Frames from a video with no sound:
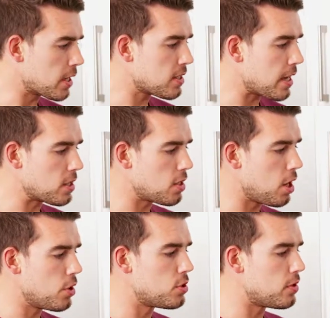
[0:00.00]
like I say, guys,
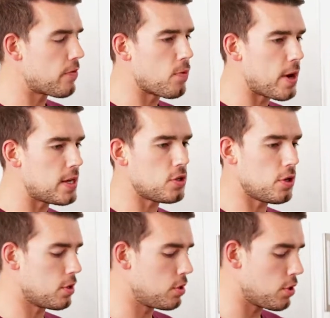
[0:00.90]
loads of different ways that
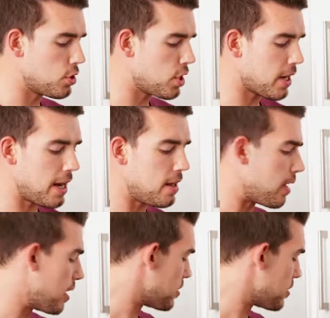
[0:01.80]
you can do. You can chuck anything